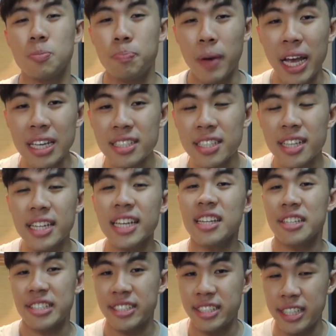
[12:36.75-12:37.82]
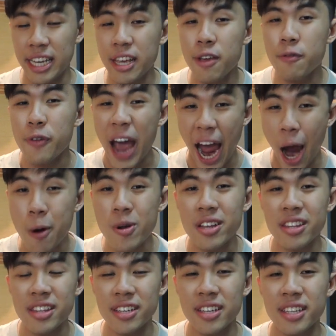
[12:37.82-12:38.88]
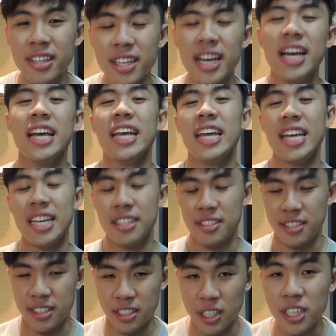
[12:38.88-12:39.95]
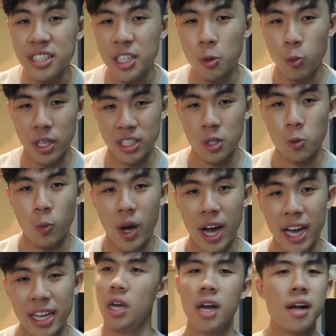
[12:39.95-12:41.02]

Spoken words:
basically the Steve Harrington in 13 Reasons Why.